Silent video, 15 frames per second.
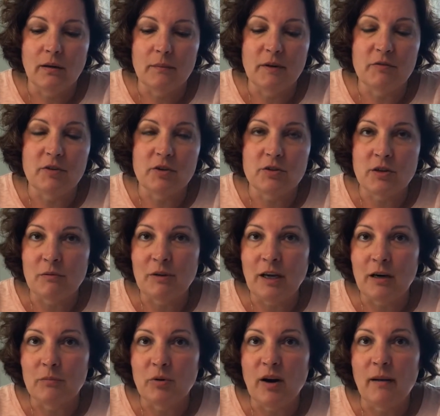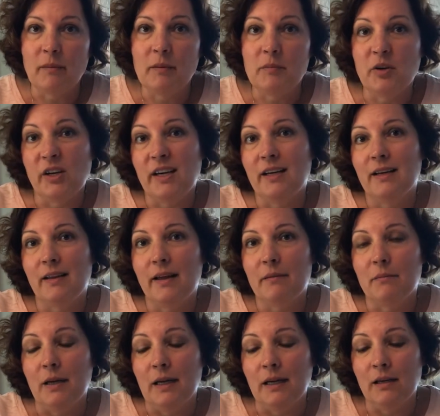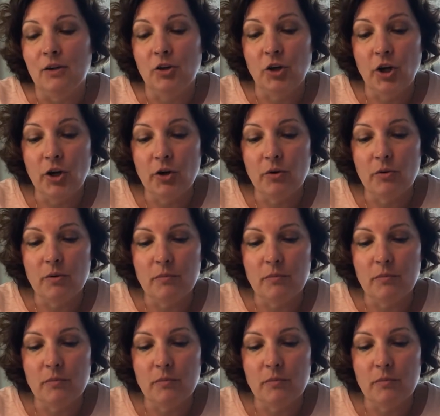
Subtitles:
If there's some kind of problem, you need to let me know.